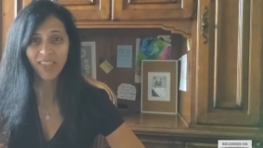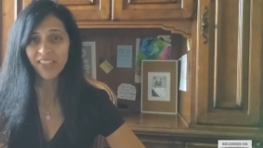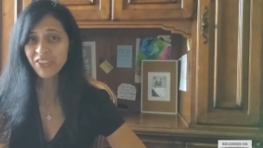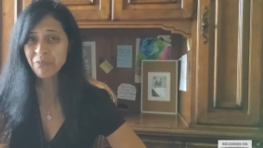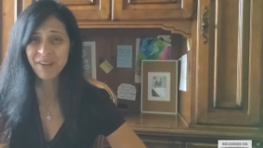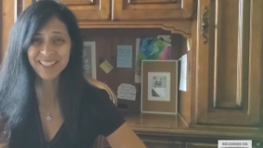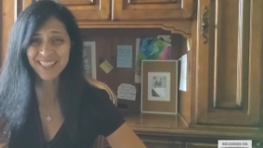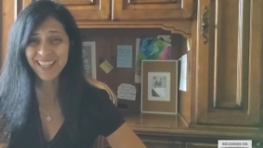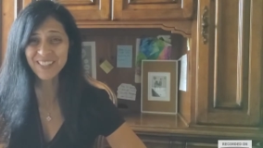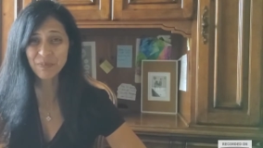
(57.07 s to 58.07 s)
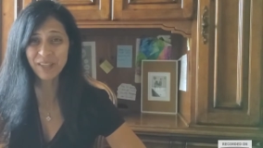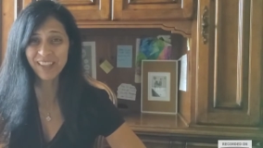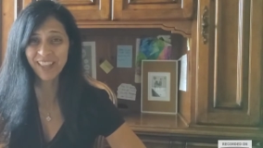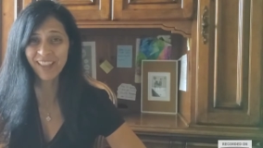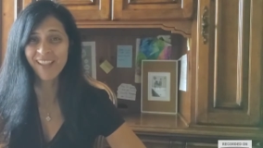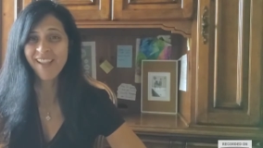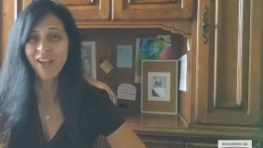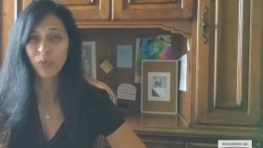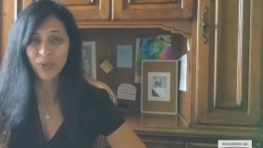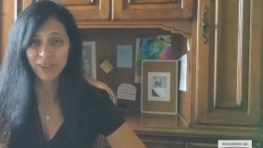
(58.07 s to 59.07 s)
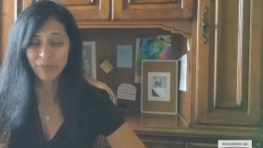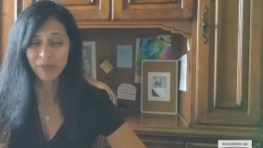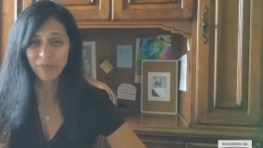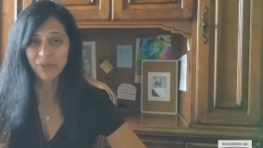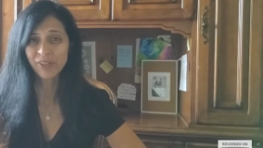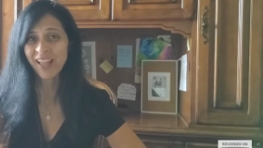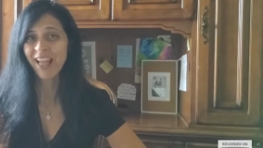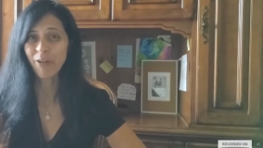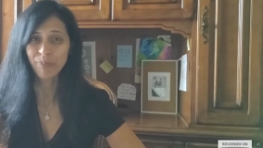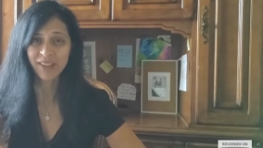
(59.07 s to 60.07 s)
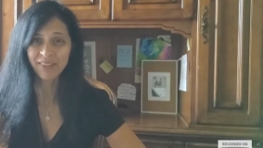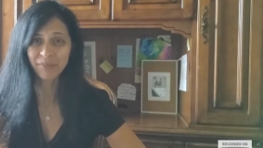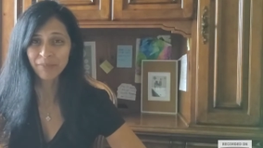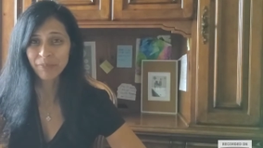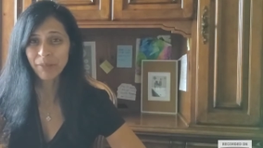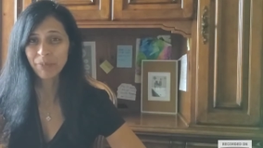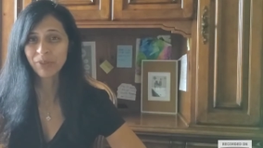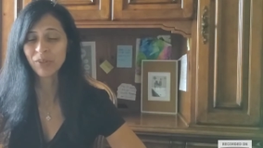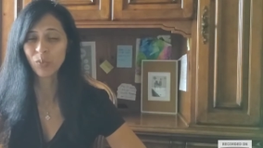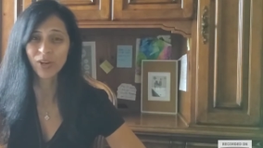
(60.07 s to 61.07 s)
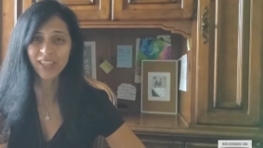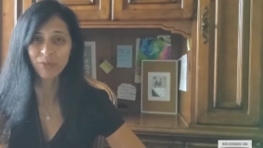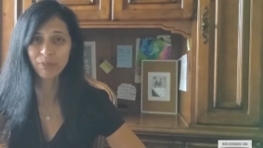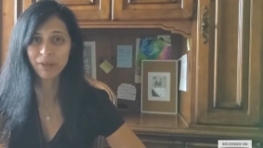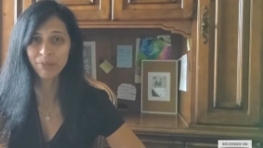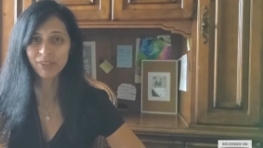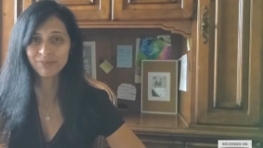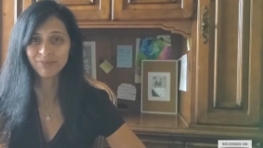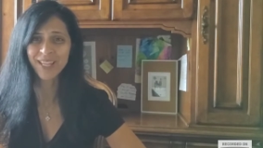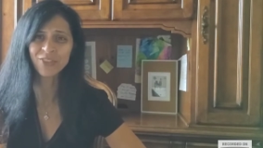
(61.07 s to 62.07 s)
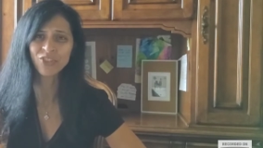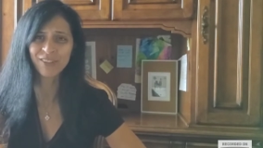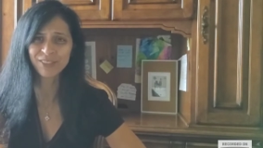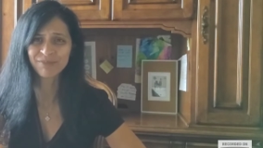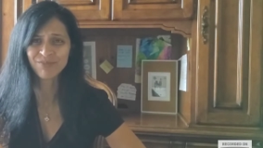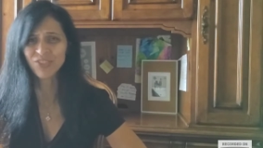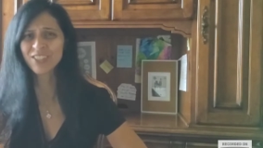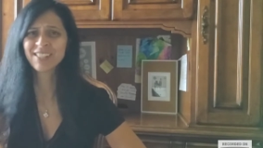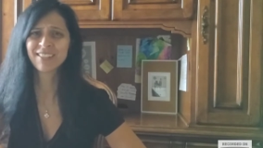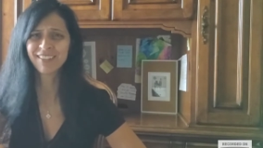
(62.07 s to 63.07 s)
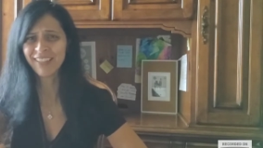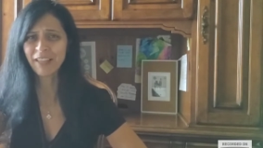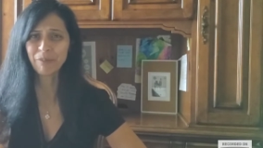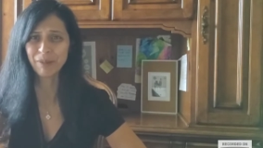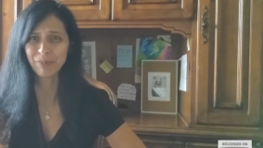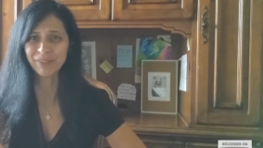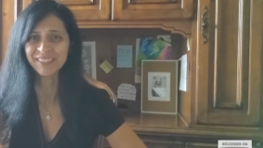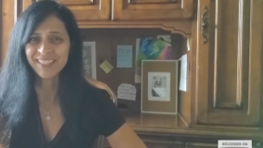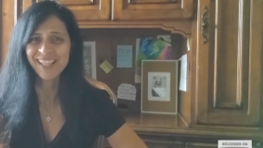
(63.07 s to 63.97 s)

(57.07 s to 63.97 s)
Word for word: You must like speaking with people, helping people, working with people, in general, just like people.